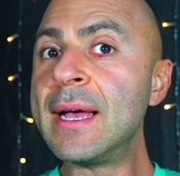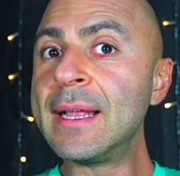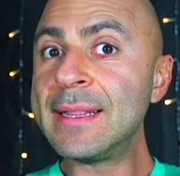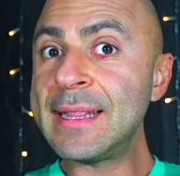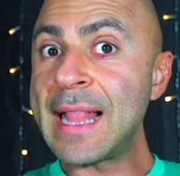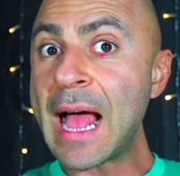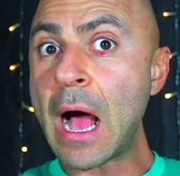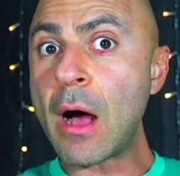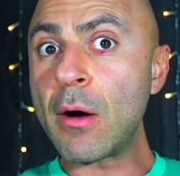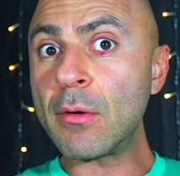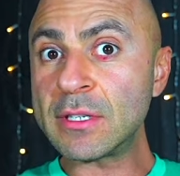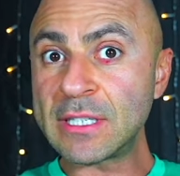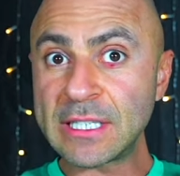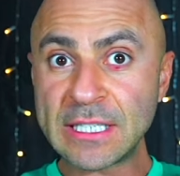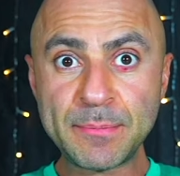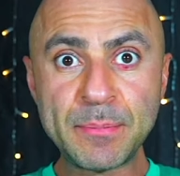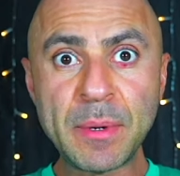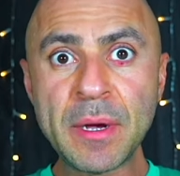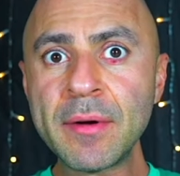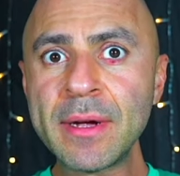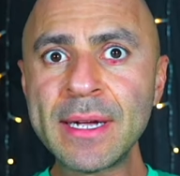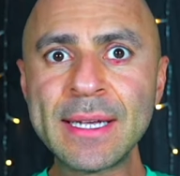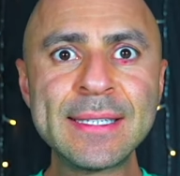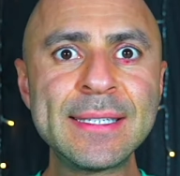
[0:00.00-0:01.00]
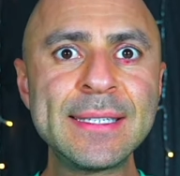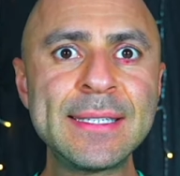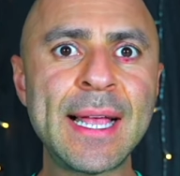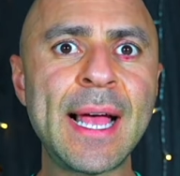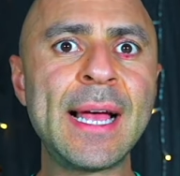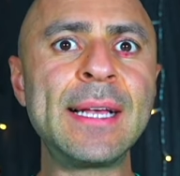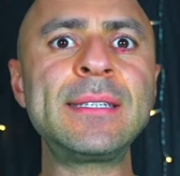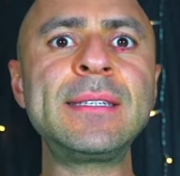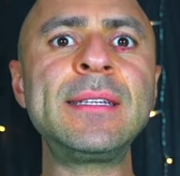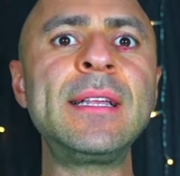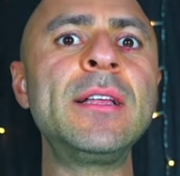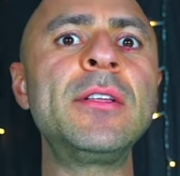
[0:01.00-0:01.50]
Now, spirit is
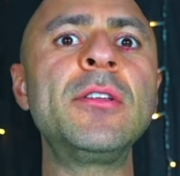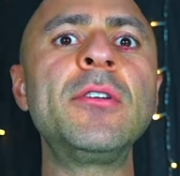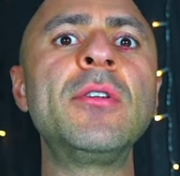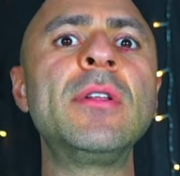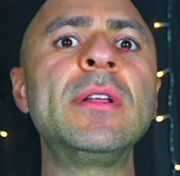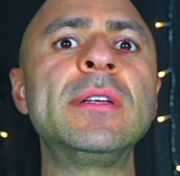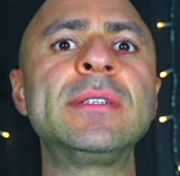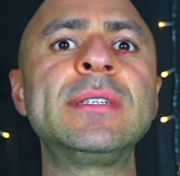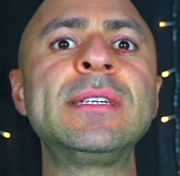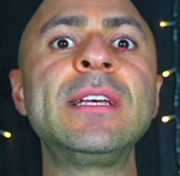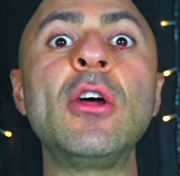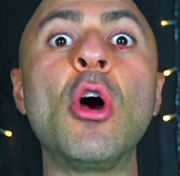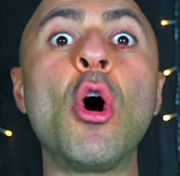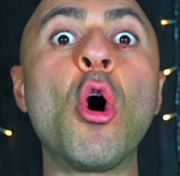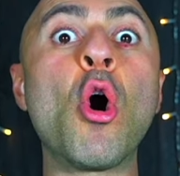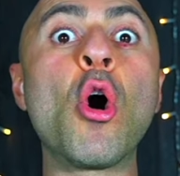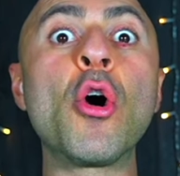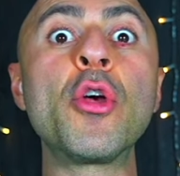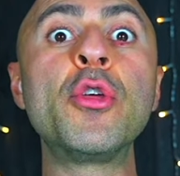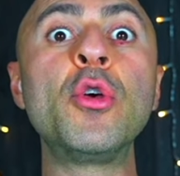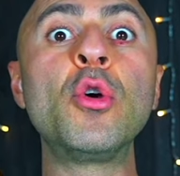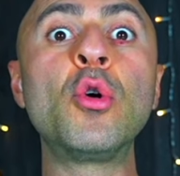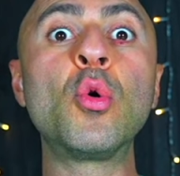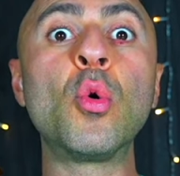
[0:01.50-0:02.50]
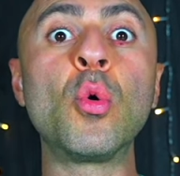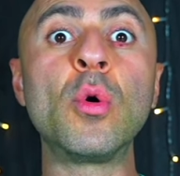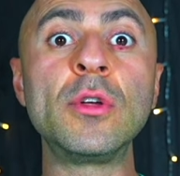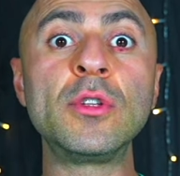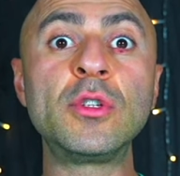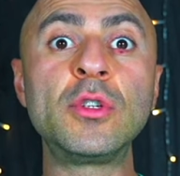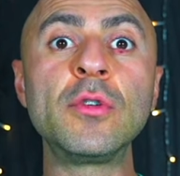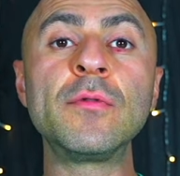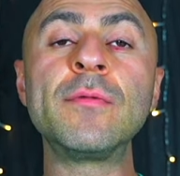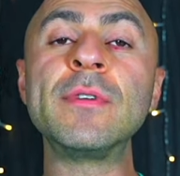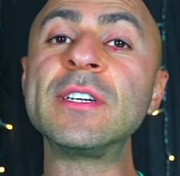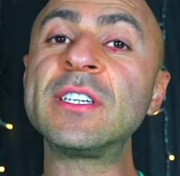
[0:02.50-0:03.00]
testing you to see, are you going
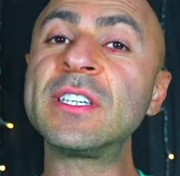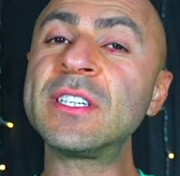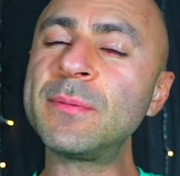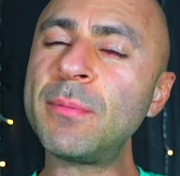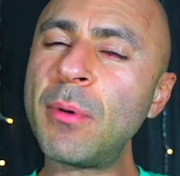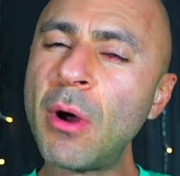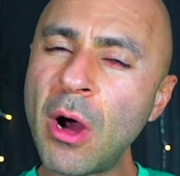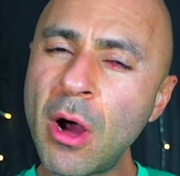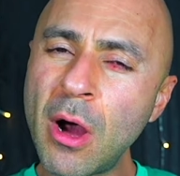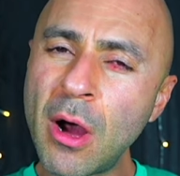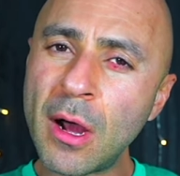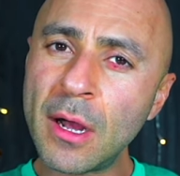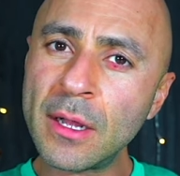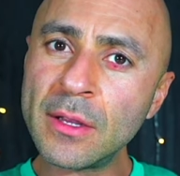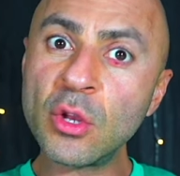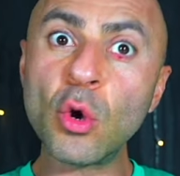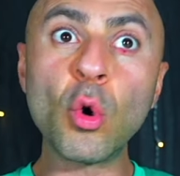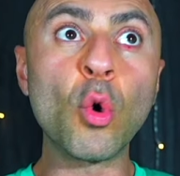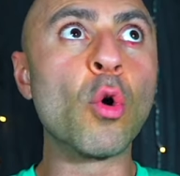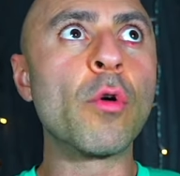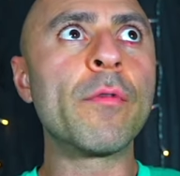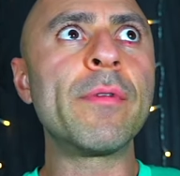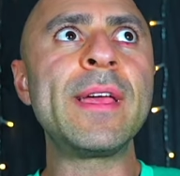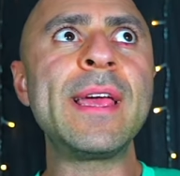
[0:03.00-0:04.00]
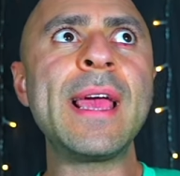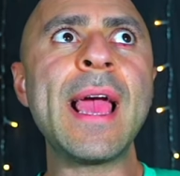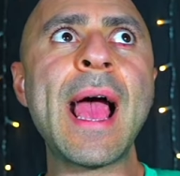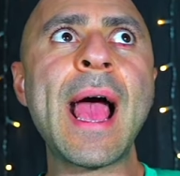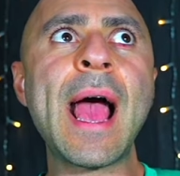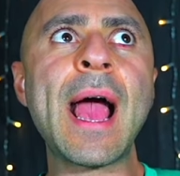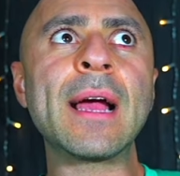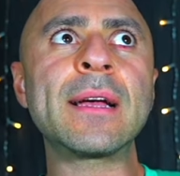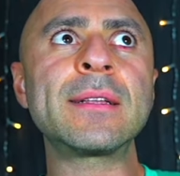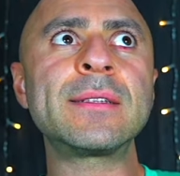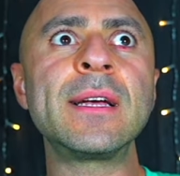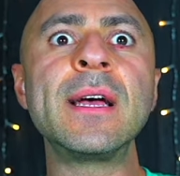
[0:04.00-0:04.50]
to respond or
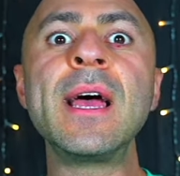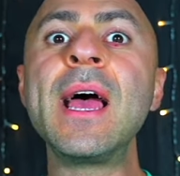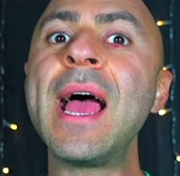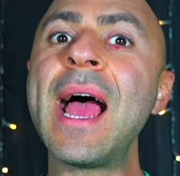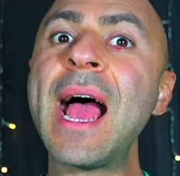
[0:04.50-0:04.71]
react?